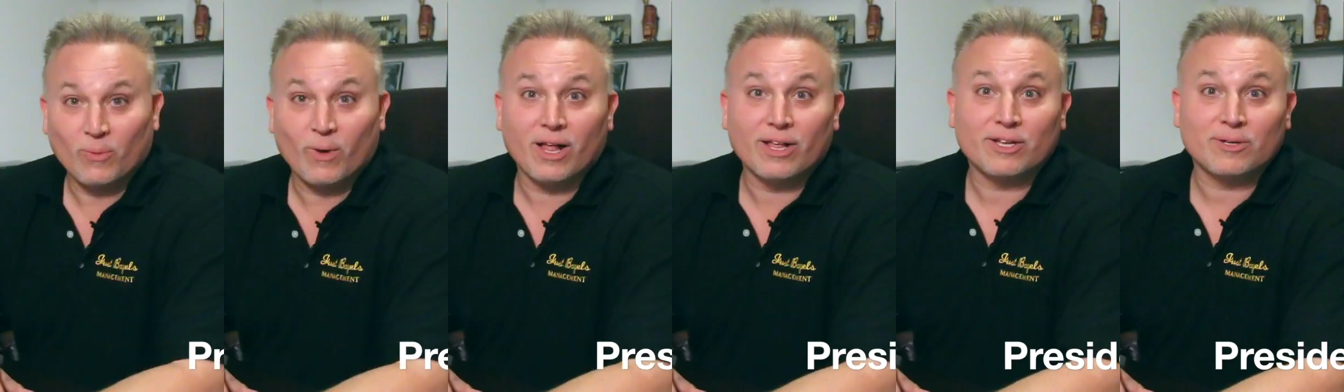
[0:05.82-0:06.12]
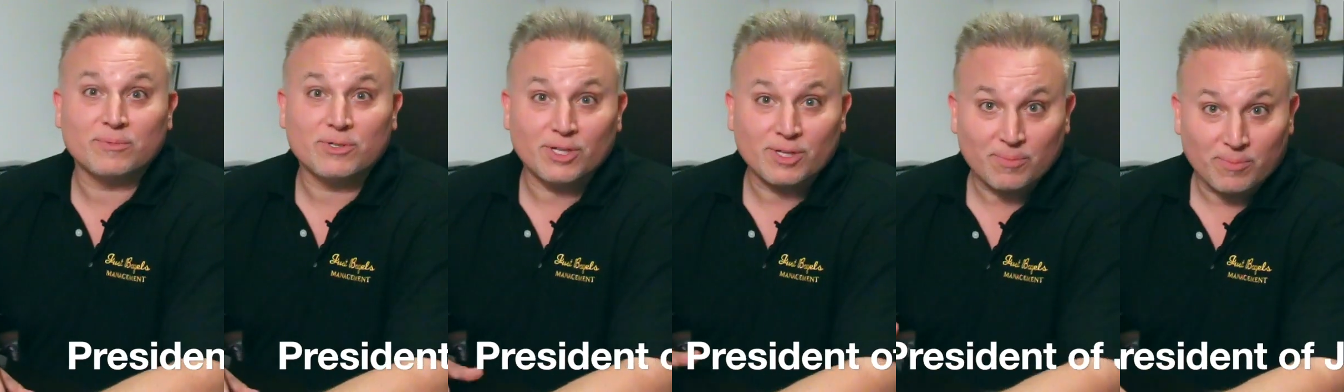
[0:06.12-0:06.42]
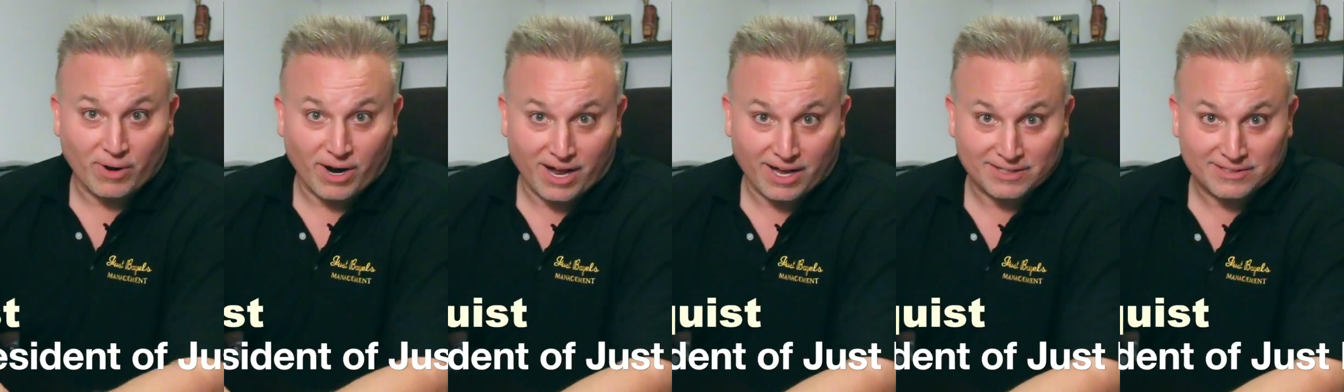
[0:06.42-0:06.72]
Welcome to the
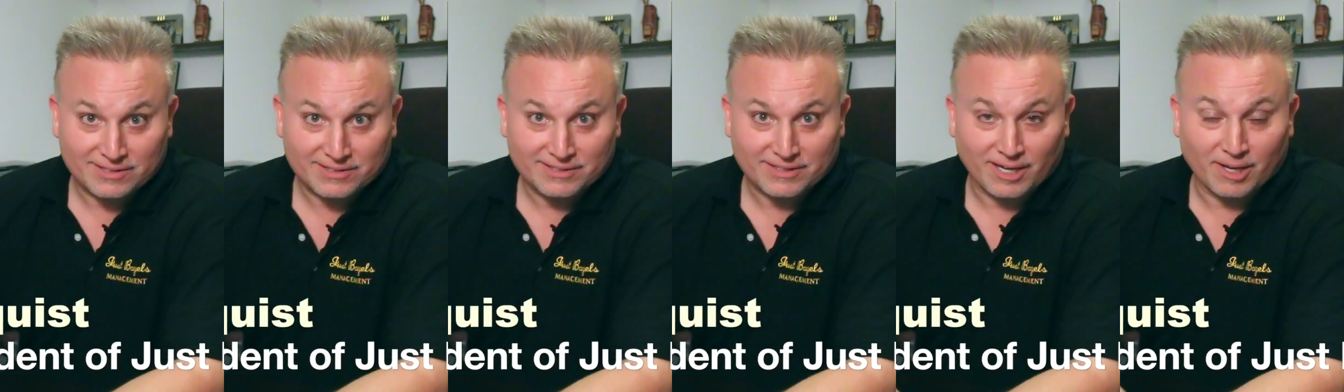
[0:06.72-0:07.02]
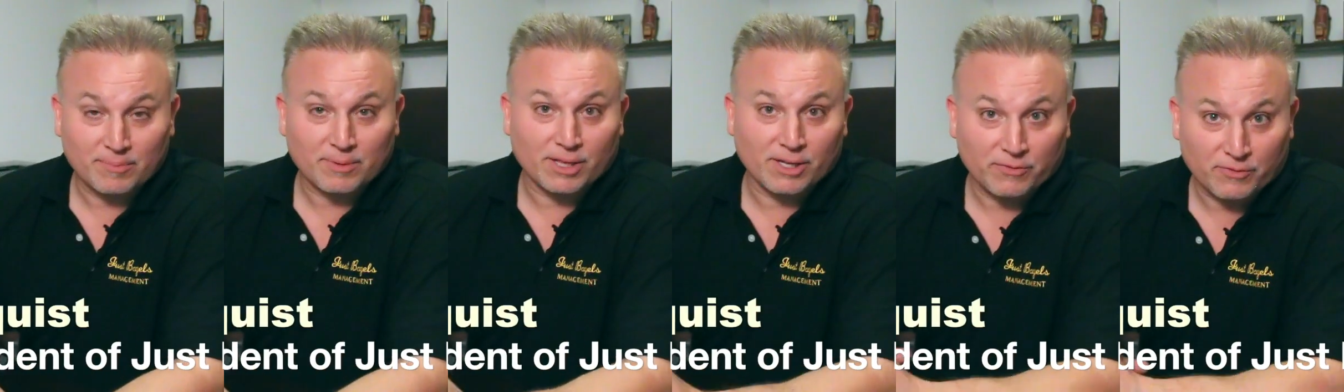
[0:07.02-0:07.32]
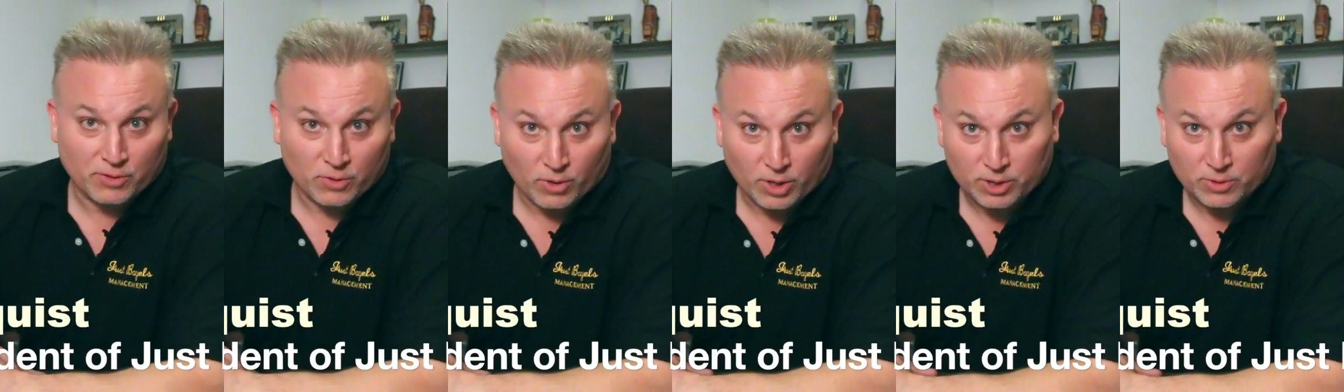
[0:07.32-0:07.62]
Bronx. I'm
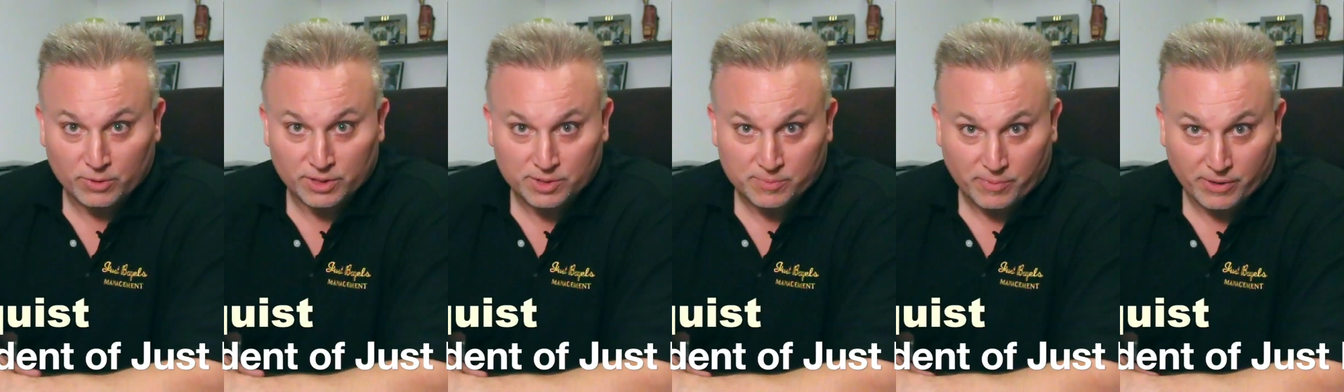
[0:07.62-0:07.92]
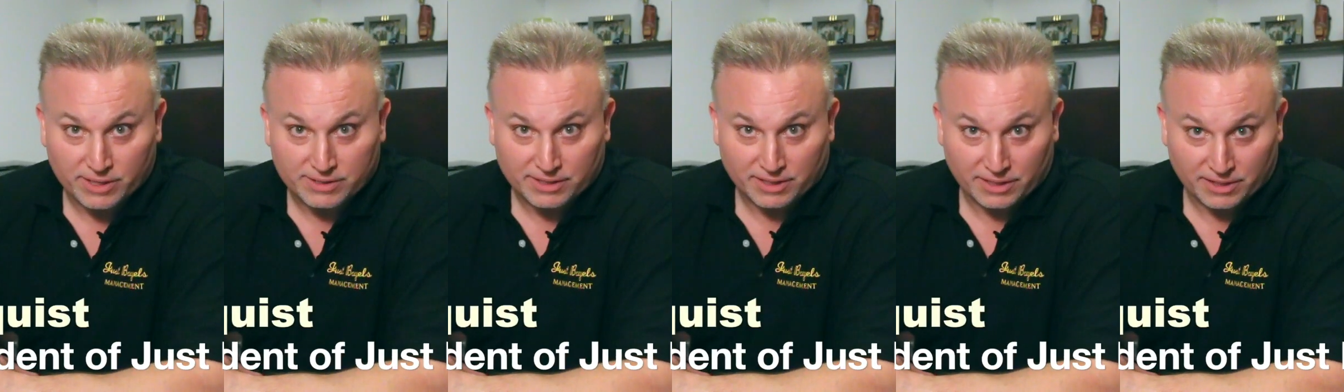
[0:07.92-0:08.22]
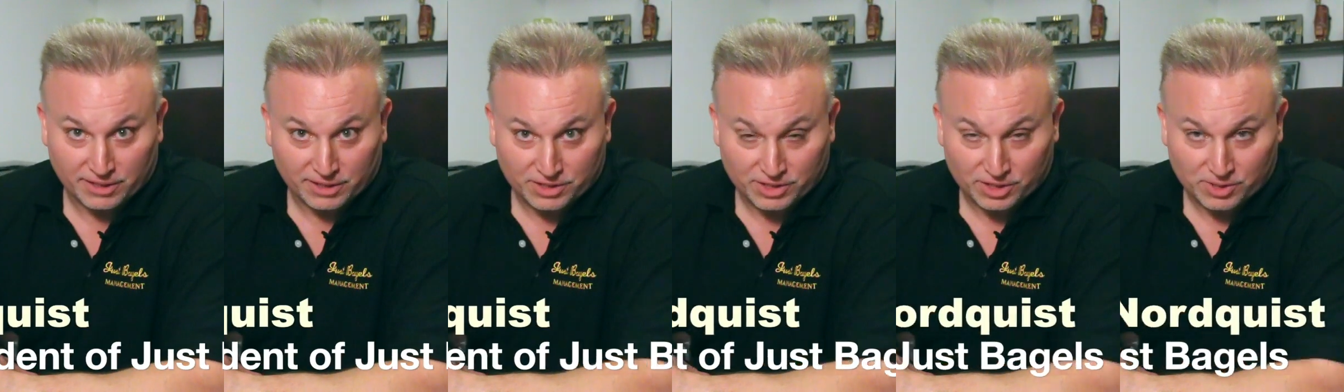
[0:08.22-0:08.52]
Cliff Nordquist,
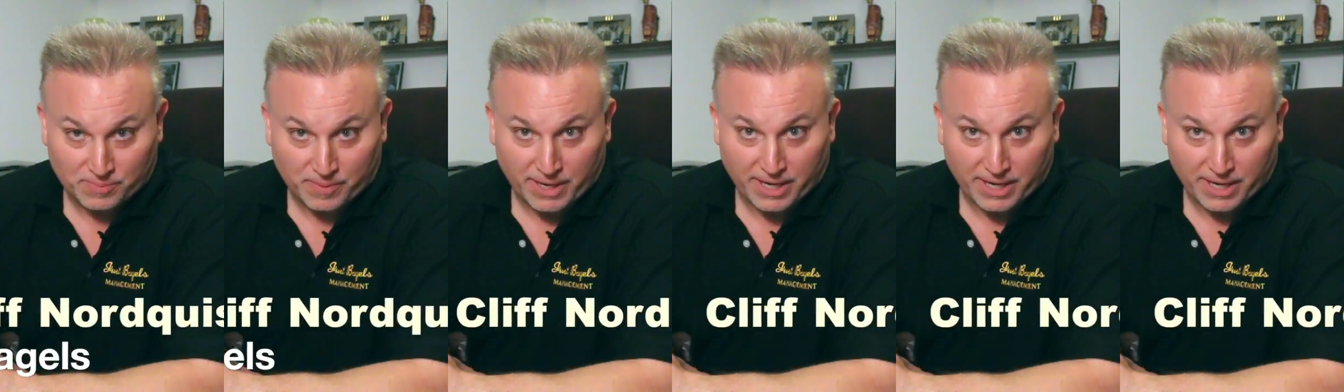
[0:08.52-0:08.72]
president of Just